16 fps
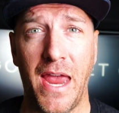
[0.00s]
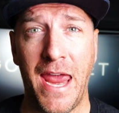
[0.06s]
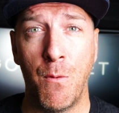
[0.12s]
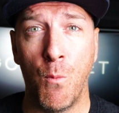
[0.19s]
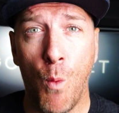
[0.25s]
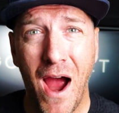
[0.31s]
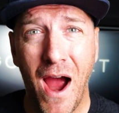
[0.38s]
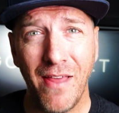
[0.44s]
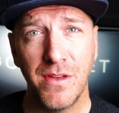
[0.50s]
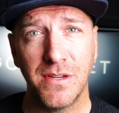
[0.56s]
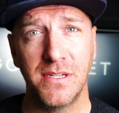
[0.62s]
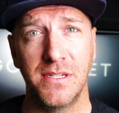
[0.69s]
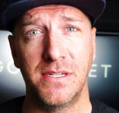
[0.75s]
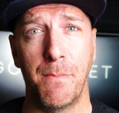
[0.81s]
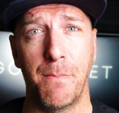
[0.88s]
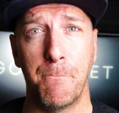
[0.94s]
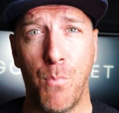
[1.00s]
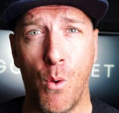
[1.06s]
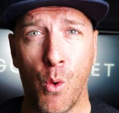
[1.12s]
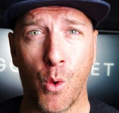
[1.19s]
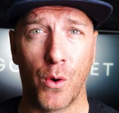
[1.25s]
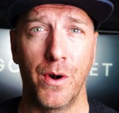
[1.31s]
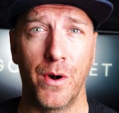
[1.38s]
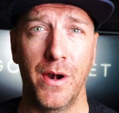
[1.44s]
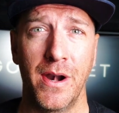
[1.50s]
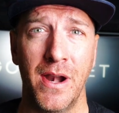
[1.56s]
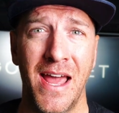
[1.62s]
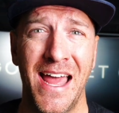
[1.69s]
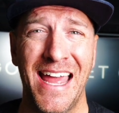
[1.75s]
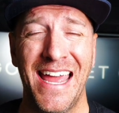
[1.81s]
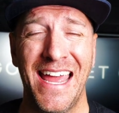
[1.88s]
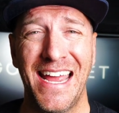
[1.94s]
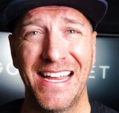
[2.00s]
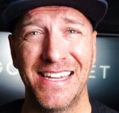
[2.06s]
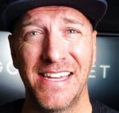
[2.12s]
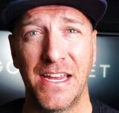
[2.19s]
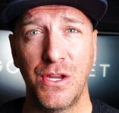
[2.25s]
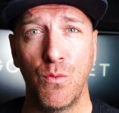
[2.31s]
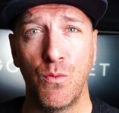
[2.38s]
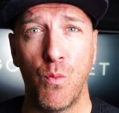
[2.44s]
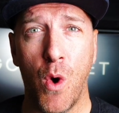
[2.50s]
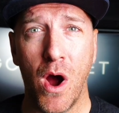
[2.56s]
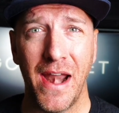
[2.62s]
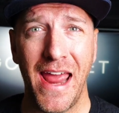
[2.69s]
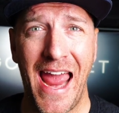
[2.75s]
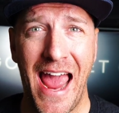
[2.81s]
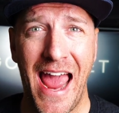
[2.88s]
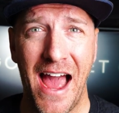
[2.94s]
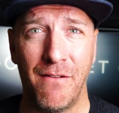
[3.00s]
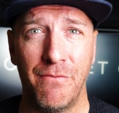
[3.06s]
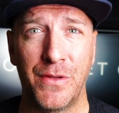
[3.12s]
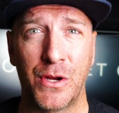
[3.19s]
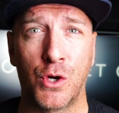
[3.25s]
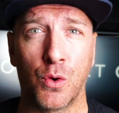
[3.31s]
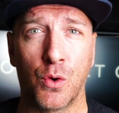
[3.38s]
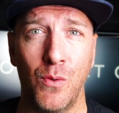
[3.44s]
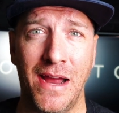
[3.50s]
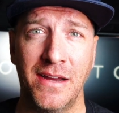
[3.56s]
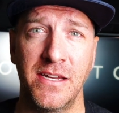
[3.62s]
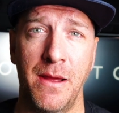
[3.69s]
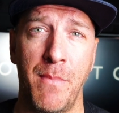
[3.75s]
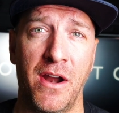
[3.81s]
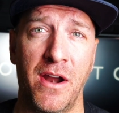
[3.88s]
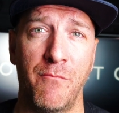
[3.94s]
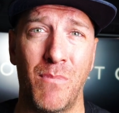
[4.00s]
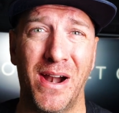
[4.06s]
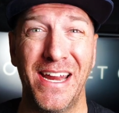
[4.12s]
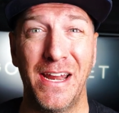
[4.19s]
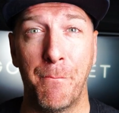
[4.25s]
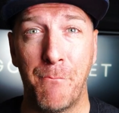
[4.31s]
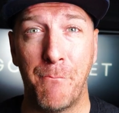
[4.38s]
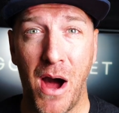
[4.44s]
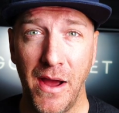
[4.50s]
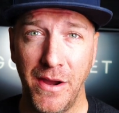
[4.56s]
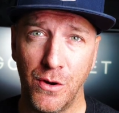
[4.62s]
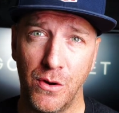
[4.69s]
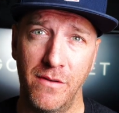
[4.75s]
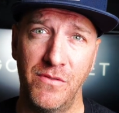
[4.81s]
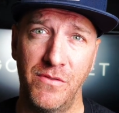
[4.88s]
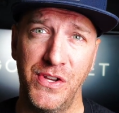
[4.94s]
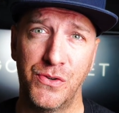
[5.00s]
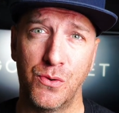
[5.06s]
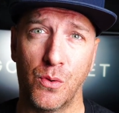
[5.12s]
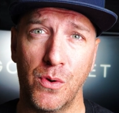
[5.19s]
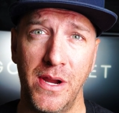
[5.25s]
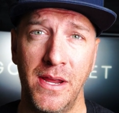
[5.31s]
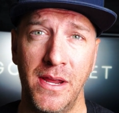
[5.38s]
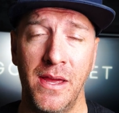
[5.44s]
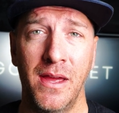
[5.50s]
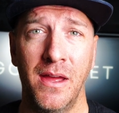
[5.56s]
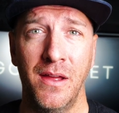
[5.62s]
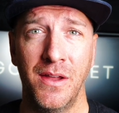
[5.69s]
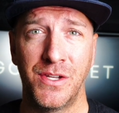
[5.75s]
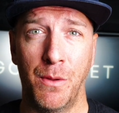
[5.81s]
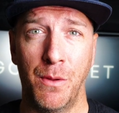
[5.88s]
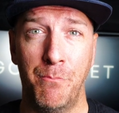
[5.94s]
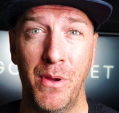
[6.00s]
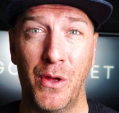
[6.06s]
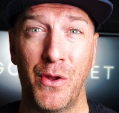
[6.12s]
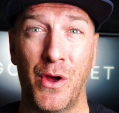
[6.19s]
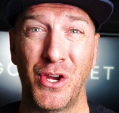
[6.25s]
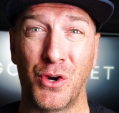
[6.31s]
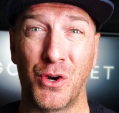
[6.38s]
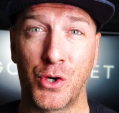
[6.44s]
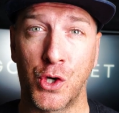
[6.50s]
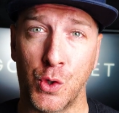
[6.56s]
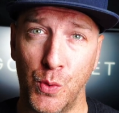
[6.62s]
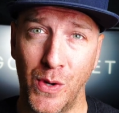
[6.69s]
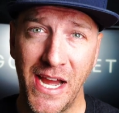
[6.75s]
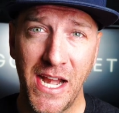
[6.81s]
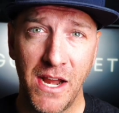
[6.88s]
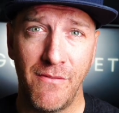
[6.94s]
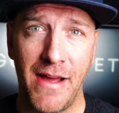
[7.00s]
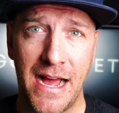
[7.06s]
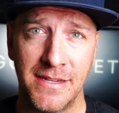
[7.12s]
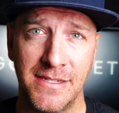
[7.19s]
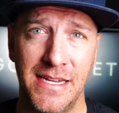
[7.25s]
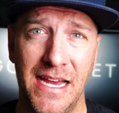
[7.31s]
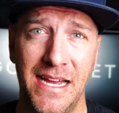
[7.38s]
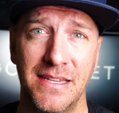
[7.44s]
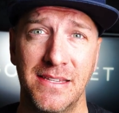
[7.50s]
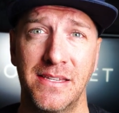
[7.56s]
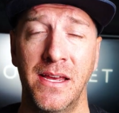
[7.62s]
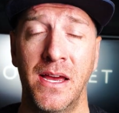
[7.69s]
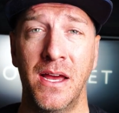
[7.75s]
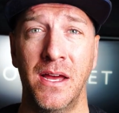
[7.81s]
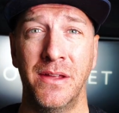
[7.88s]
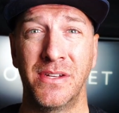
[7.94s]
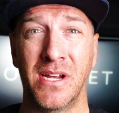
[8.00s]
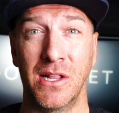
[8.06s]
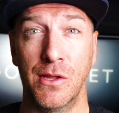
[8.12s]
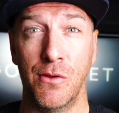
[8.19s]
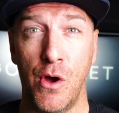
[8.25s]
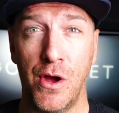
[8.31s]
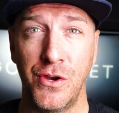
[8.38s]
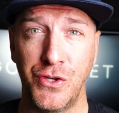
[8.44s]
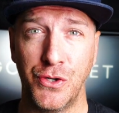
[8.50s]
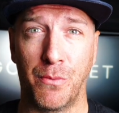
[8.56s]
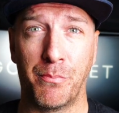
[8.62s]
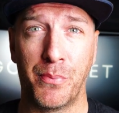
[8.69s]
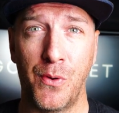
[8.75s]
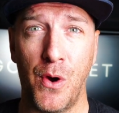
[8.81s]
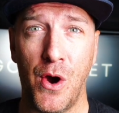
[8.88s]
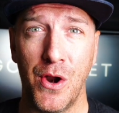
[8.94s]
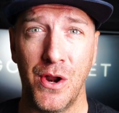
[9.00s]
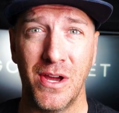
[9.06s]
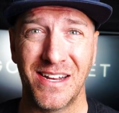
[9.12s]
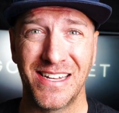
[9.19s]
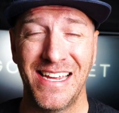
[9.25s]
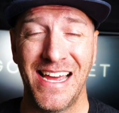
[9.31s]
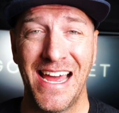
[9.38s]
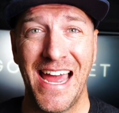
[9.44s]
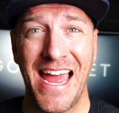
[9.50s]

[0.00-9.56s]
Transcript: And why this is important is that you want to have the correct amount of money to buy your inventory, to build out your creative assets, to launch your product,